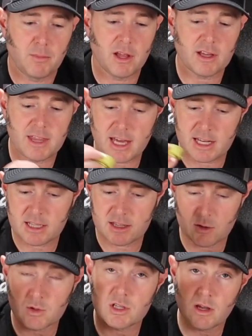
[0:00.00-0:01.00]
plug that in,
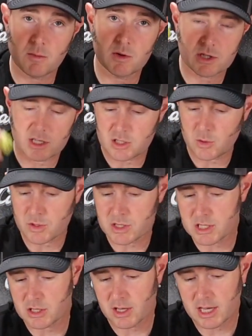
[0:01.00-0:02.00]
those numbers into a
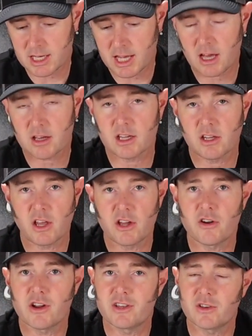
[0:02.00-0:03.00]
steelhead
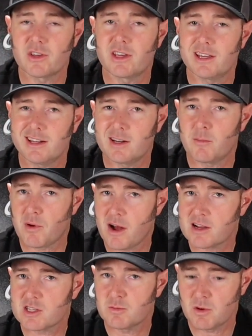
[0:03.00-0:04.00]
calculator, and you can get an
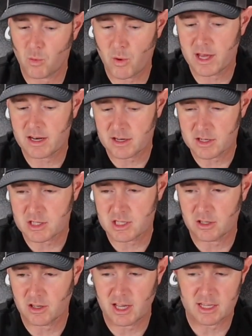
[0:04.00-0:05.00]
approximate weight on a
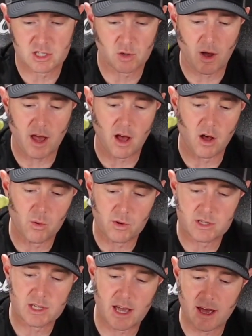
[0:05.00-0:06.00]
steelhead. So I
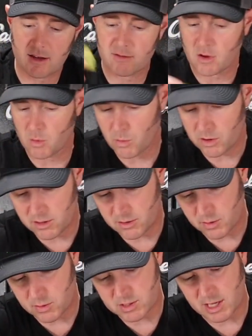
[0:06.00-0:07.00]
always have one of
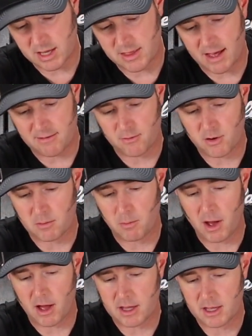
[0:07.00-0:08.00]
those in that front
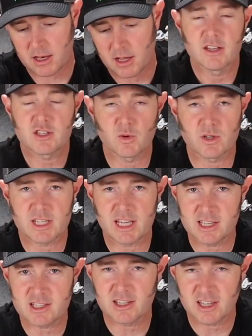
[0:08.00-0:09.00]
pocket, so it's
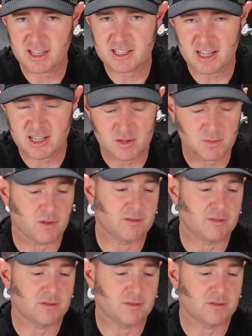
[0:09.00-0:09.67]
easily accessible.